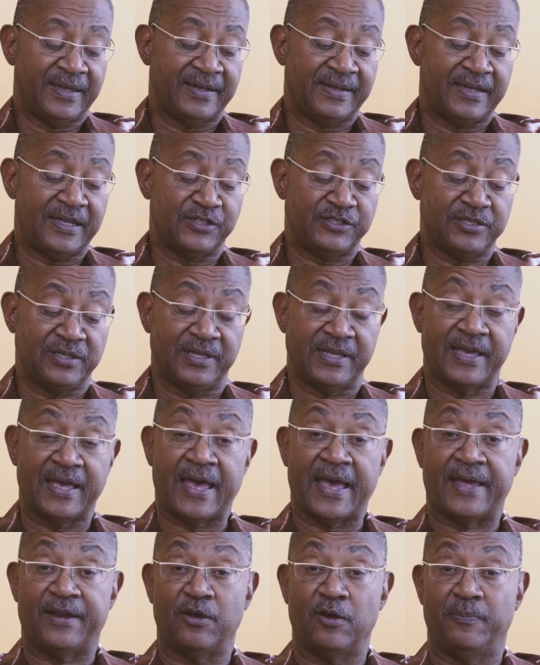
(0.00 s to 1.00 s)
Initially,
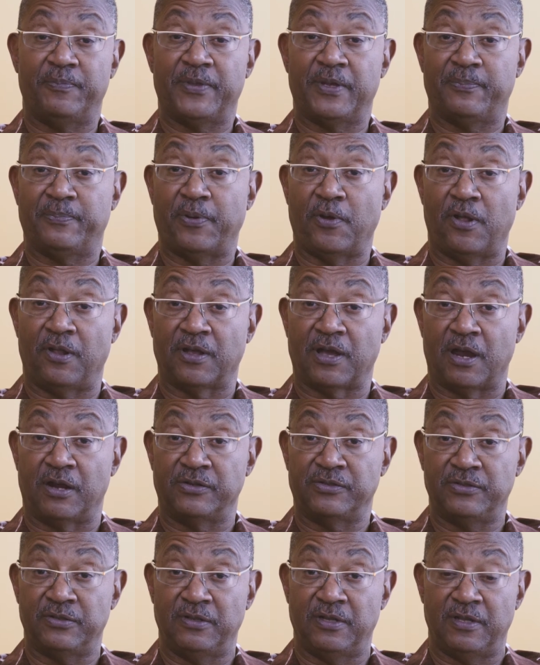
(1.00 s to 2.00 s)
I had hoped that Paul
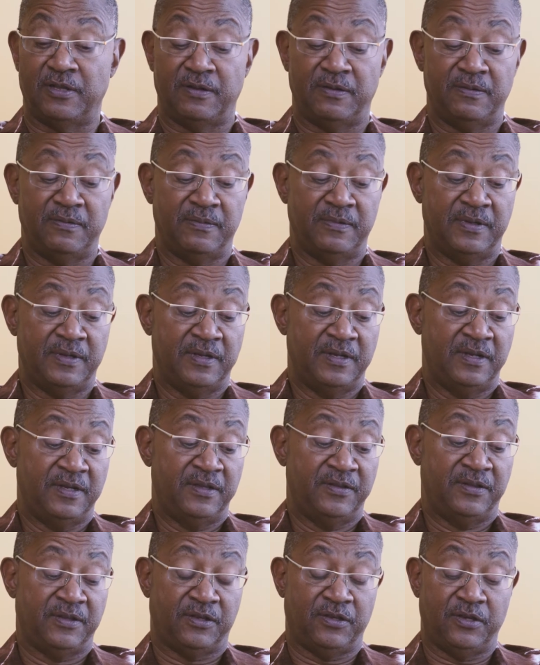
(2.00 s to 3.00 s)
Gardullo,
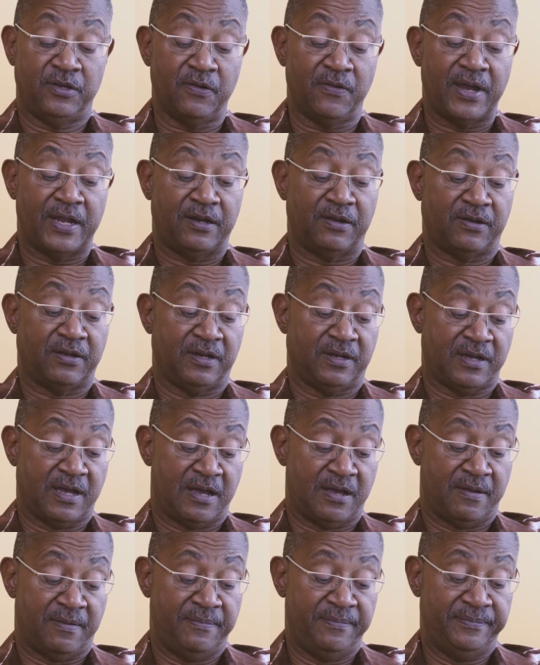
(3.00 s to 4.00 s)
the curator, could
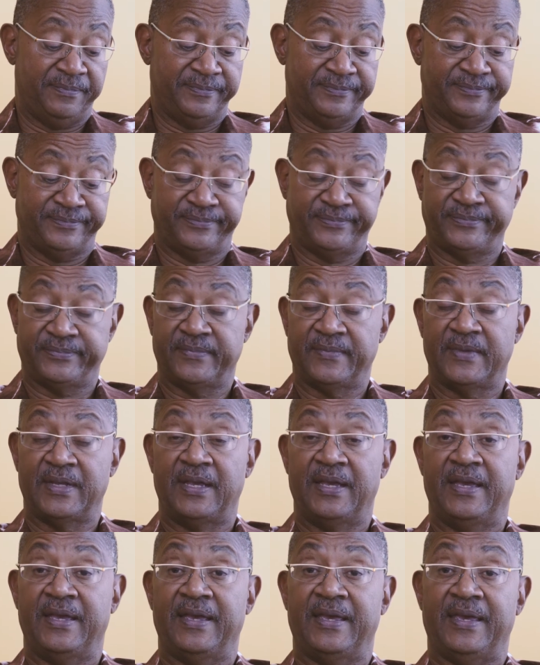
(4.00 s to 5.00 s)
come.
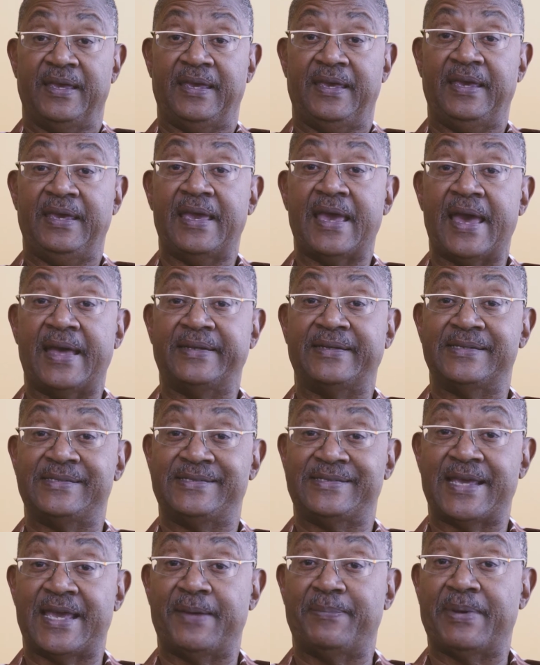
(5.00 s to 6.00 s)
He had to
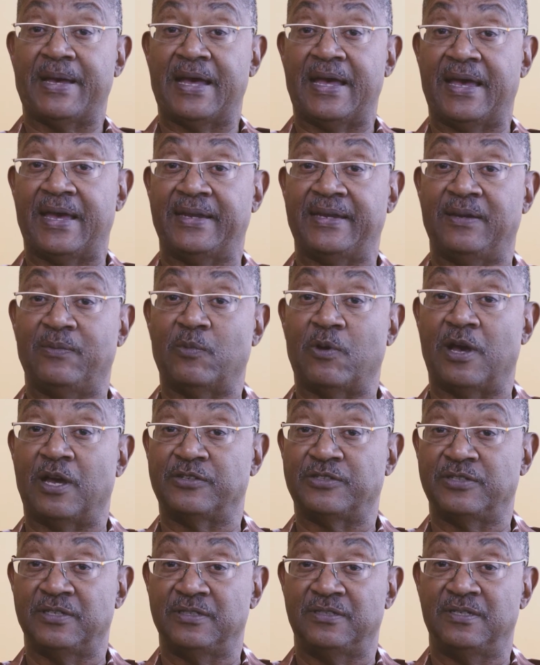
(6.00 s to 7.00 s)
stay behind in
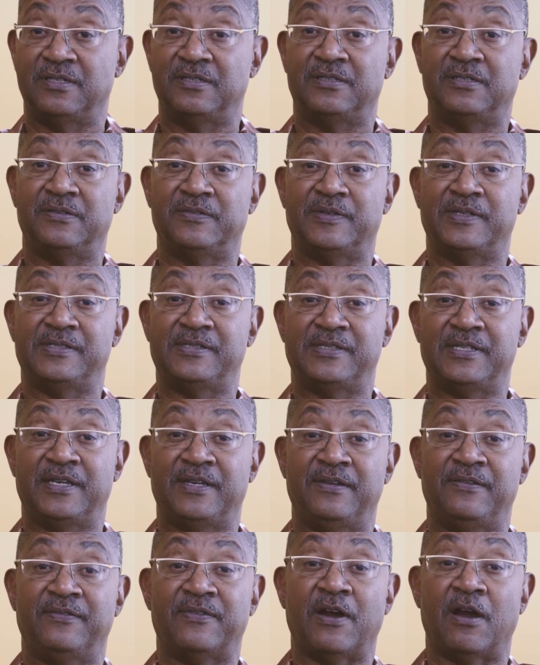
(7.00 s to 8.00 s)
Washington to
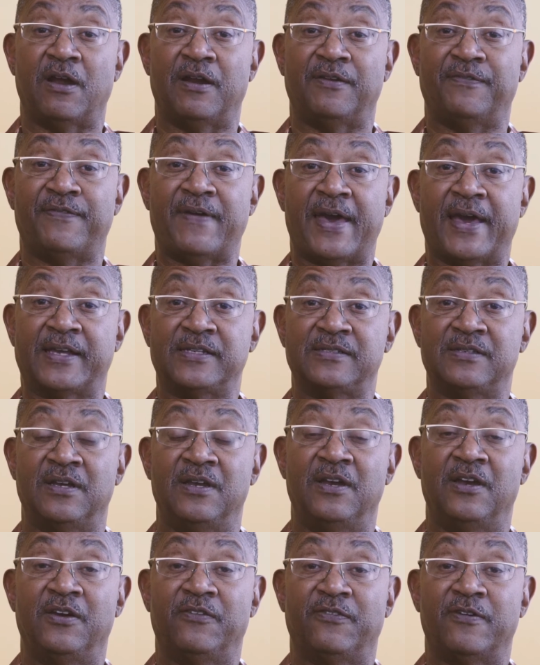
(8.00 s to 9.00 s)
receive artifacts
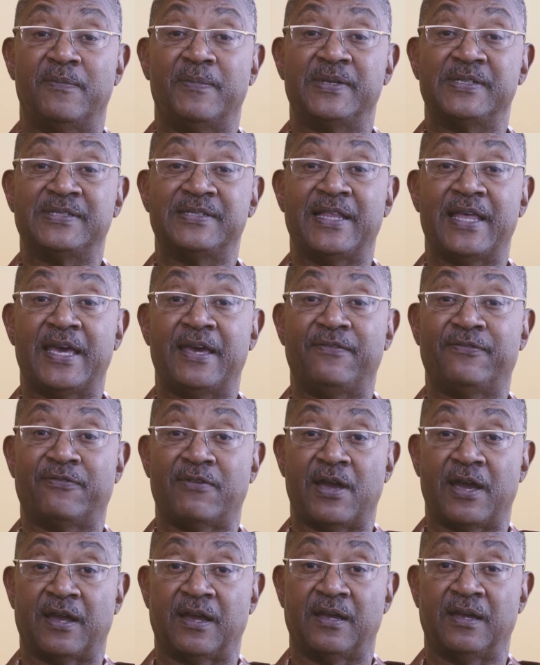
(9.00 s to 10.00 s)
from a
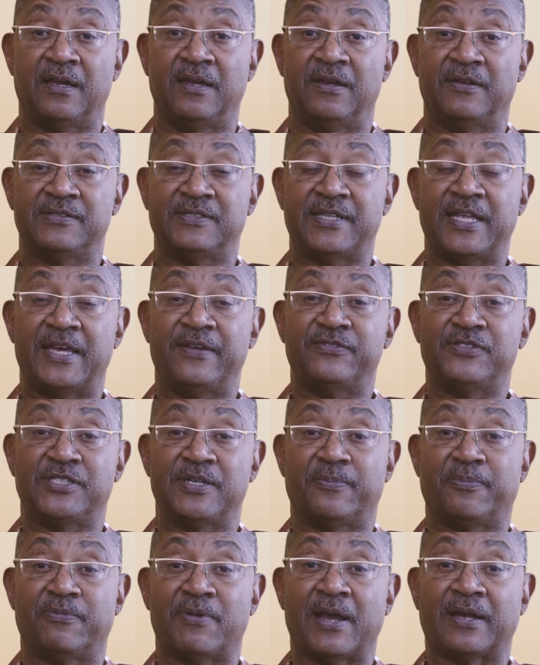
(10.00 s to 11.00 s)
slave
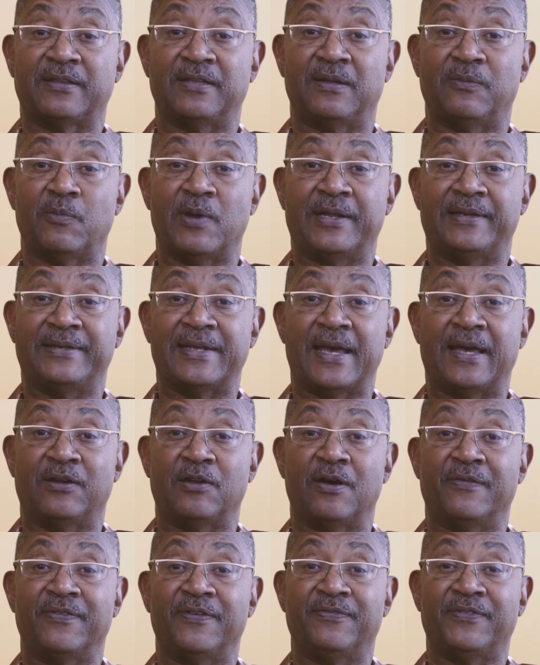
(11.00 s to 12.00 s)
shipwreck that went down
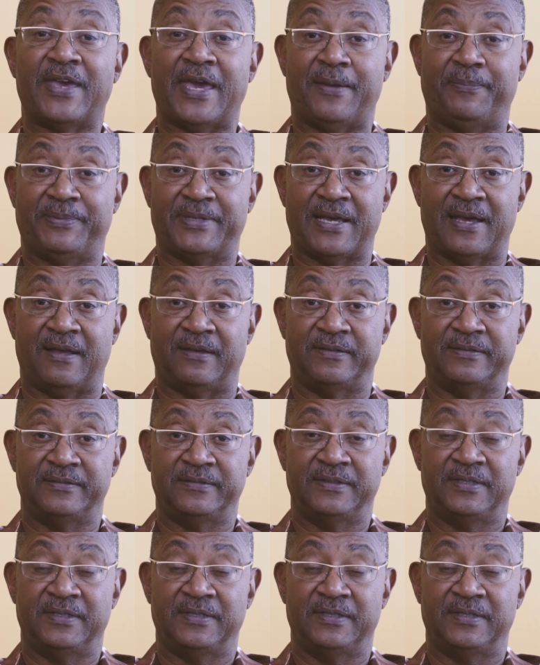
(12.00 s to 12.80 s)
off of Cape Town.